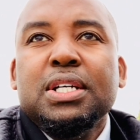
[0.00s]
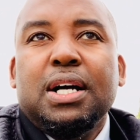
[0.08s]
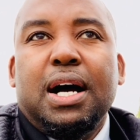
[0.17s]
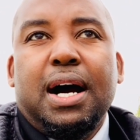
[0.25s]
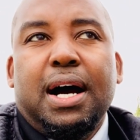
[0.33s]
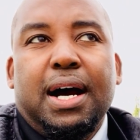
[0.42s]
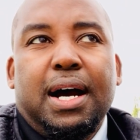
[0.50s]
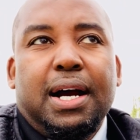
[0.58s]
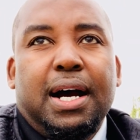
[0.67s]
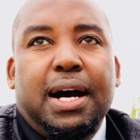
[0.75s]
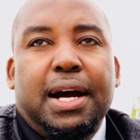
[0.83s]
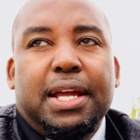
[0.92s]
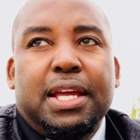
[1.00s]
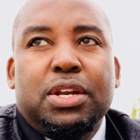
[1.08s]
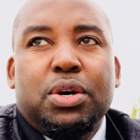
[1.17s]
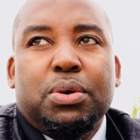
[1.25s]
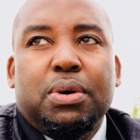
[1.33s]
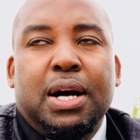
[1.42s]

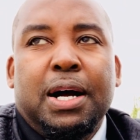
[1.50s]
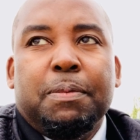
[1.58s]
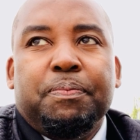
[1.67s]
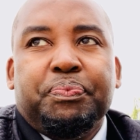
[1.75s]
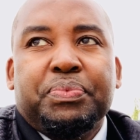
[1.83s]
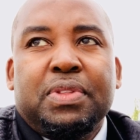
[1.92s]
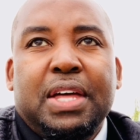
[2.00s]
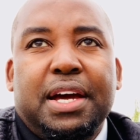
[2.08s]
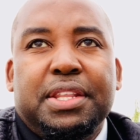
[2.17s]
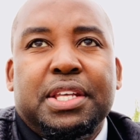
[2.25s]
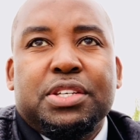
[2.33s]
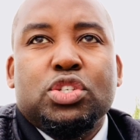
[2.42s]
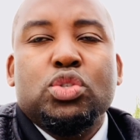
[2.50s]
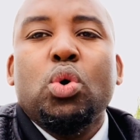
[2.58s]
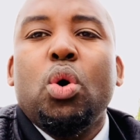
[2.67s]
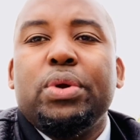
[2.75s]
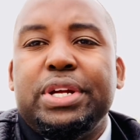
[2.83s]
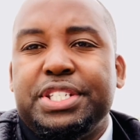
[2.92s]
that the
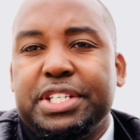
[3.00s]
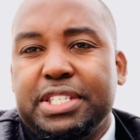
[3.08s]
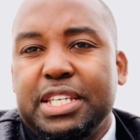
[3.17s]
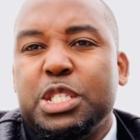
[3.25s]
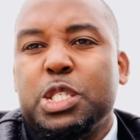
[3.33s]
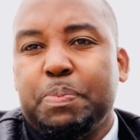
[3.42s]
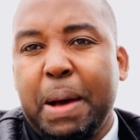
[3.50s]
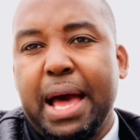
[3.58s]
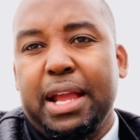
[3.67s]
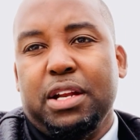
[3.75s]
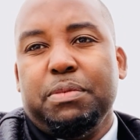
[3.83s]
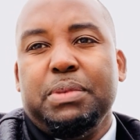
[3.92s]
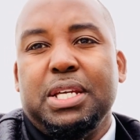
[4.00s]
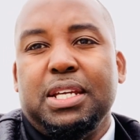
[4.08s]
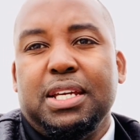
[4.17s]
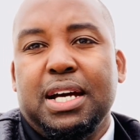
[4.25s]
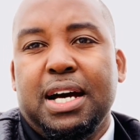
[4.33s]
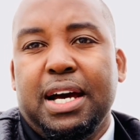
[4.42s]
story just inspired
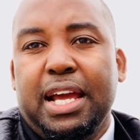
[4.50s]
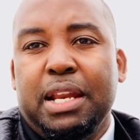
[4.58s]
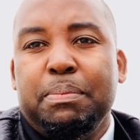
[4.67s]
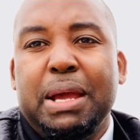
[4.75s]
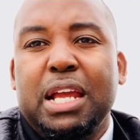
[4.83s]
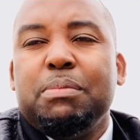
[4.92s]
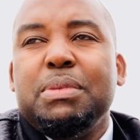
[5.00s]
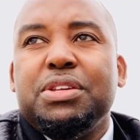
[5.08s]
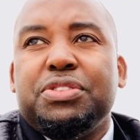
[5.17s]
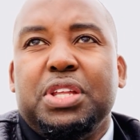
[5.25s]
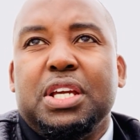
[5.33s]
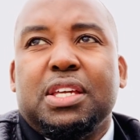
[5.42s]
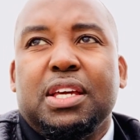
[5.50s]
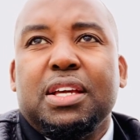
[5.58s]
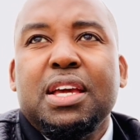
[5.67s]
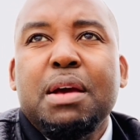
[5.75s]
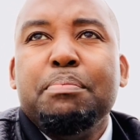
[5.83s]
me and made me thinking.